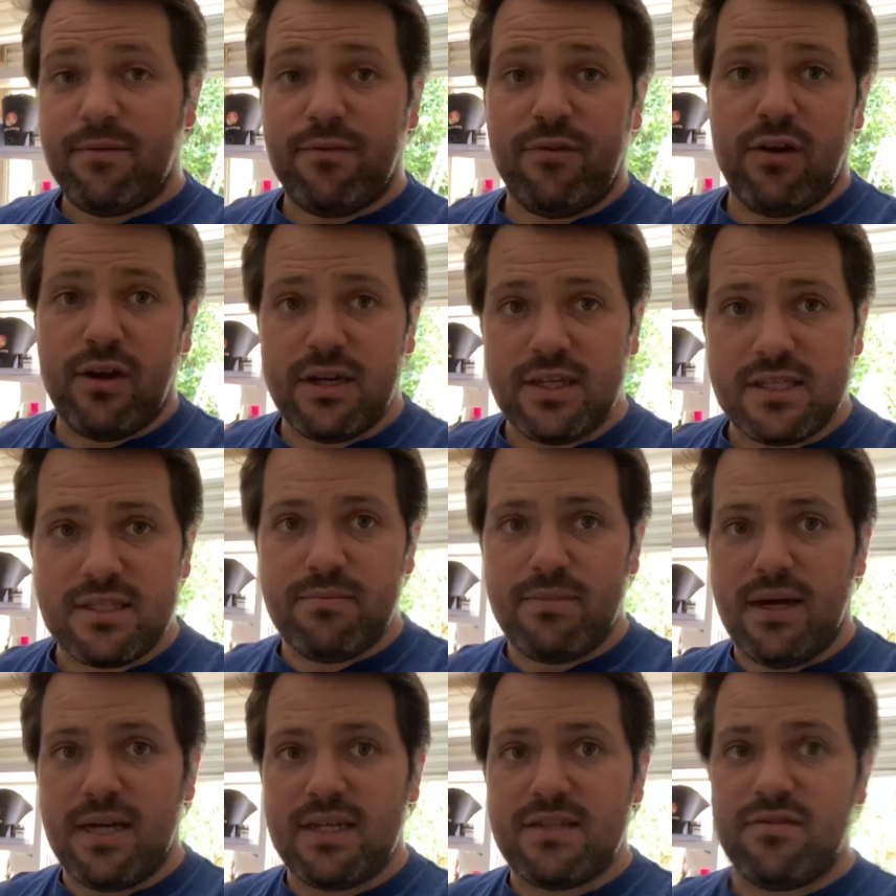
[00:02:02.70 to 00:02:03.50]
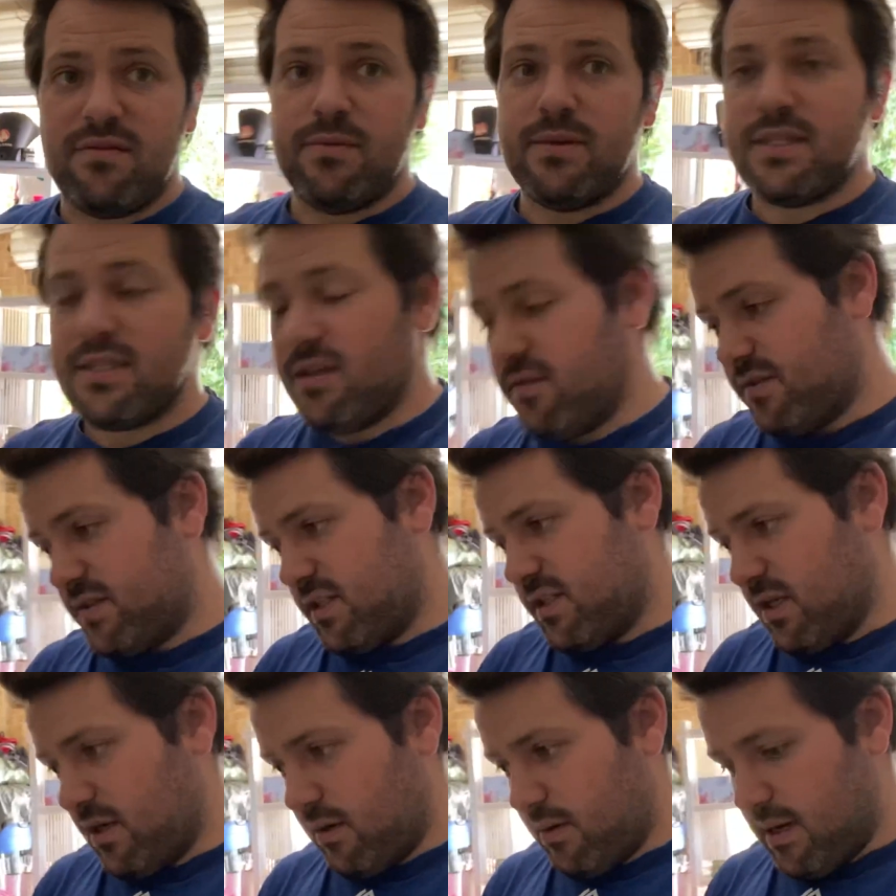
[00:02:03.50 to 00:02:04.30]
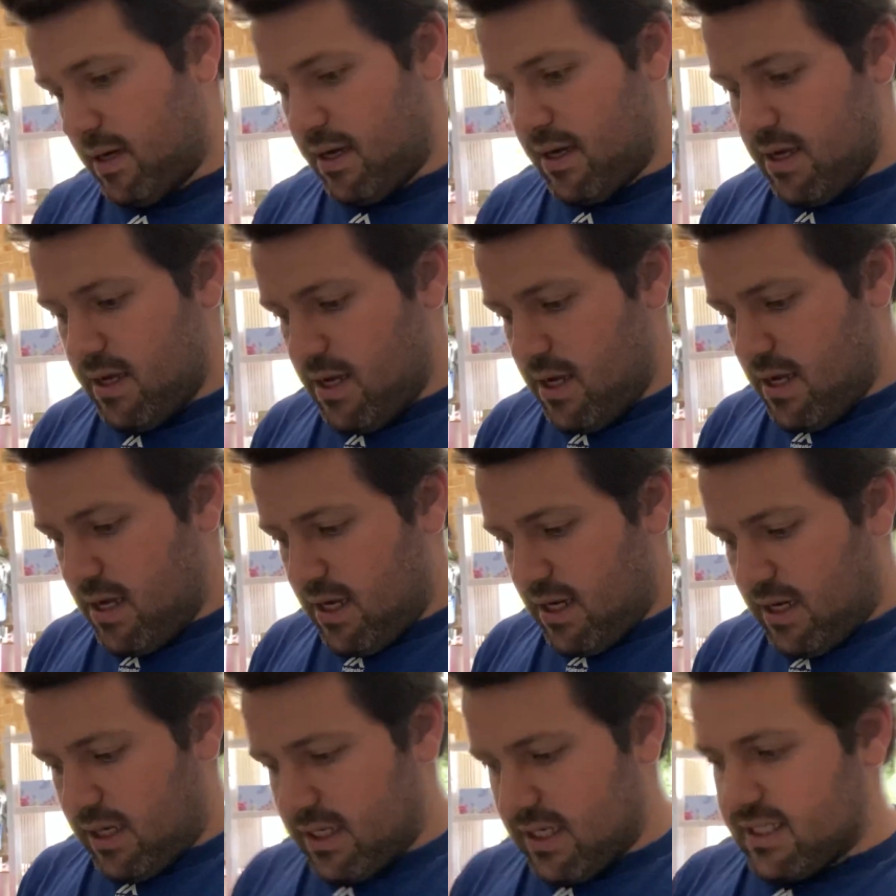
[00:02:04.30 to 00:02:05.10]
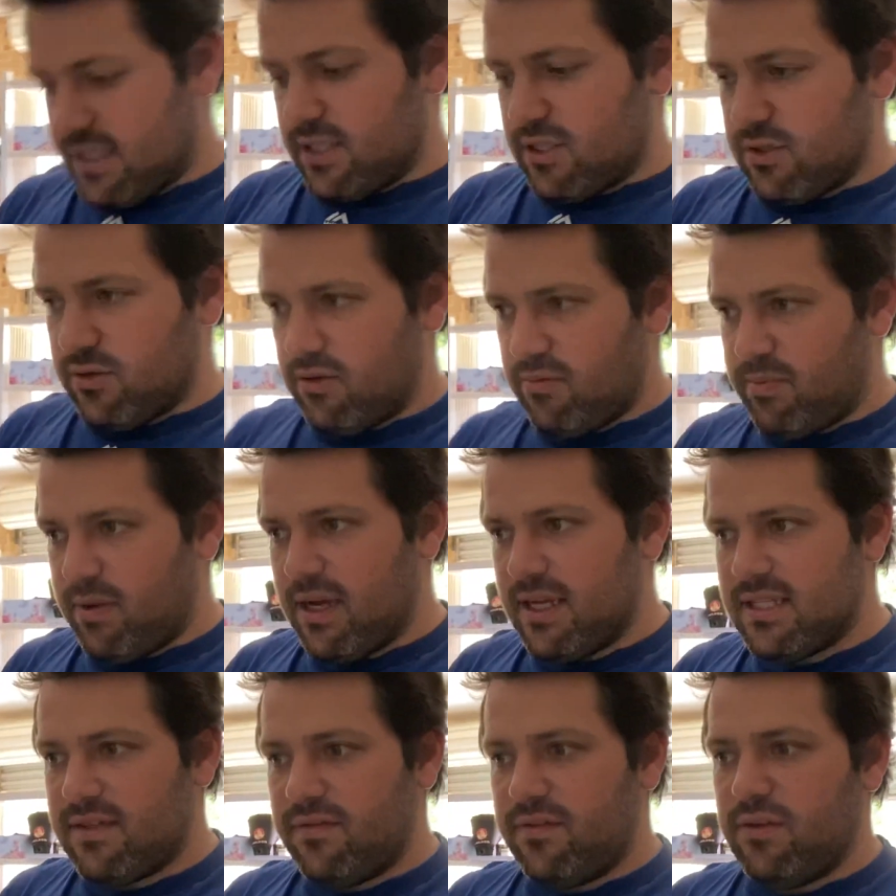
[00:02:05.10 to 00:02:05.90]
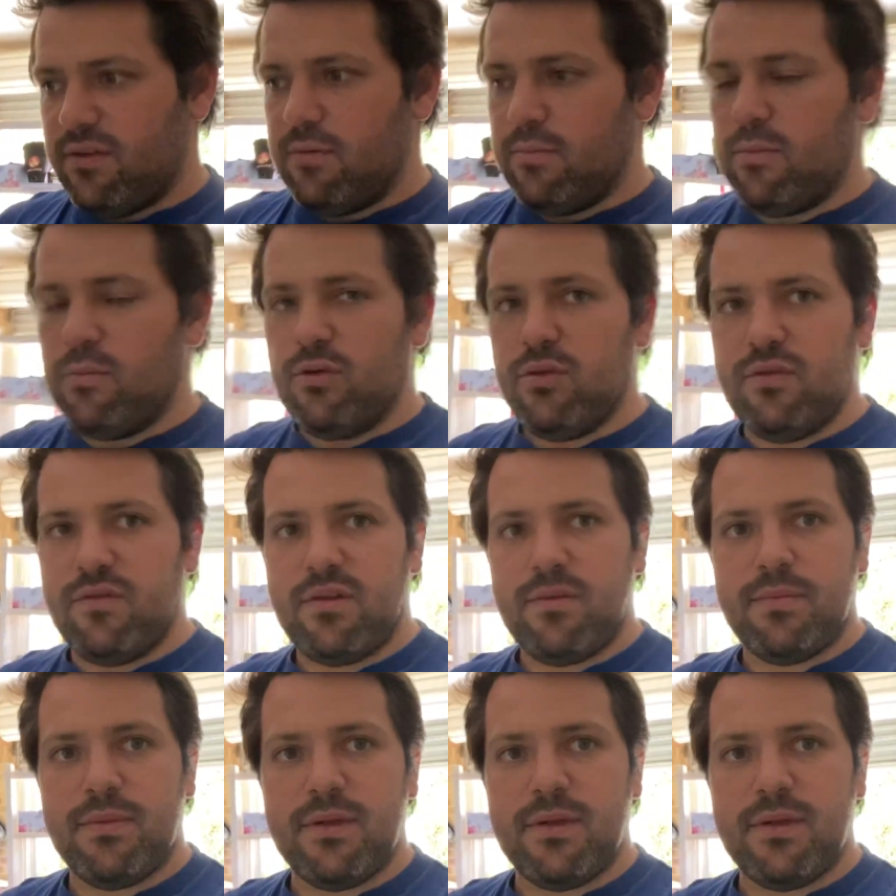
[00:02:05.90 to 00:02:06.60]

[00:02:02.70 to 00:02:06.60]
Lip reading: finding some parts for myself. So I guess it sort of pays to film all of it.